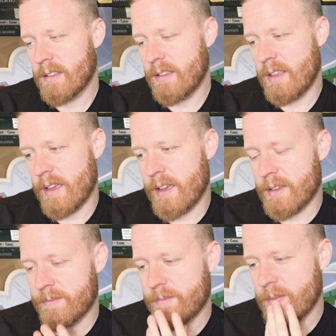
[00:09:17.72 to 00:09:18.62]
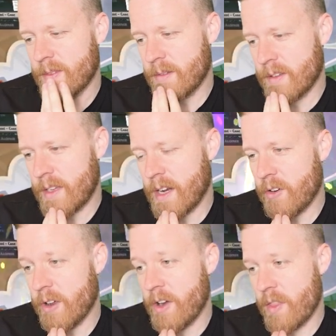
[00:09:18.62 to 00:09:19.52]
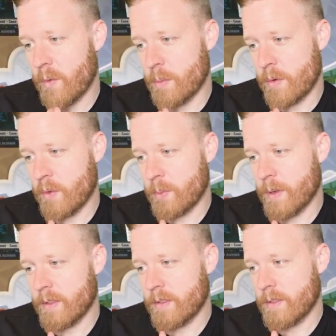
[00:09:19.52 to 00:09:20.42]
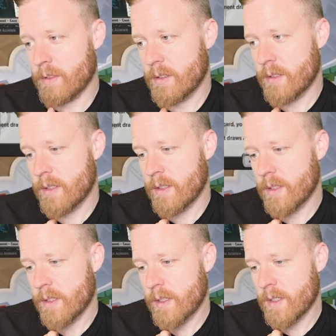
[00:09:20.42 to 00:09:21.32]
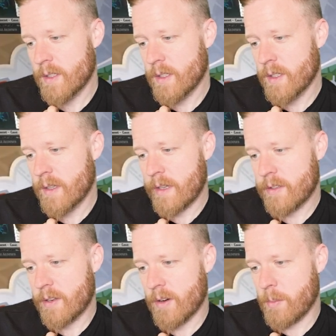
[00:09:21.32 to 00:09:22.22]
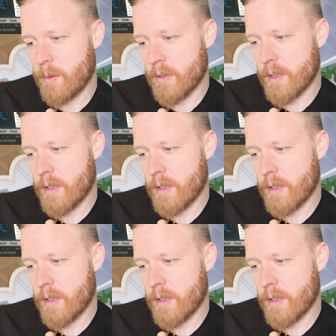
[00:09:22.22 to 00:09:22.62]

Yeah. Can I draw another removal spell? That's terrible.